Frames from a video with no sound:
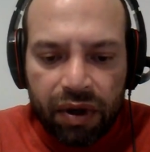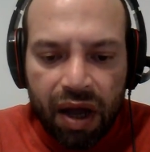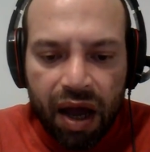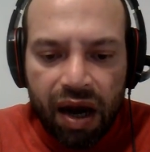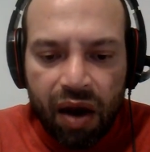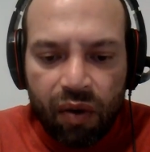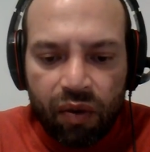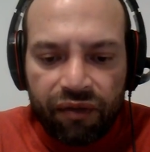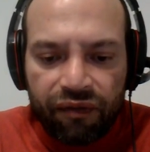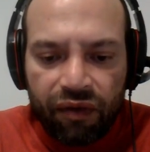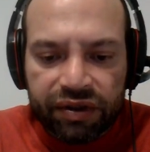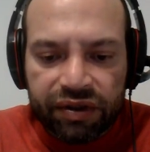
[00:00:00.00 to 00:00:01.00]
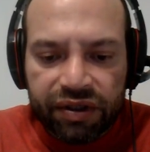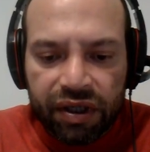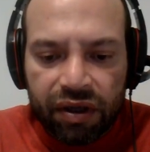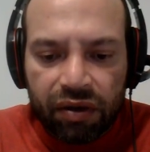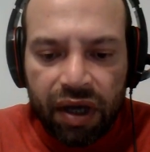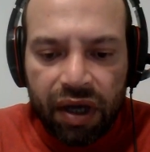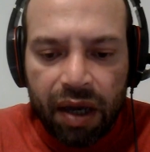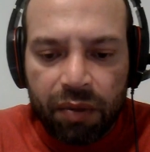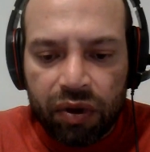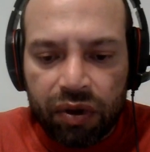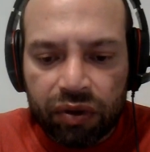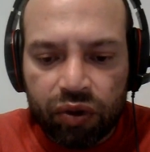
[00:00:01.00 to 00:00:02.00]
allowing for a single cable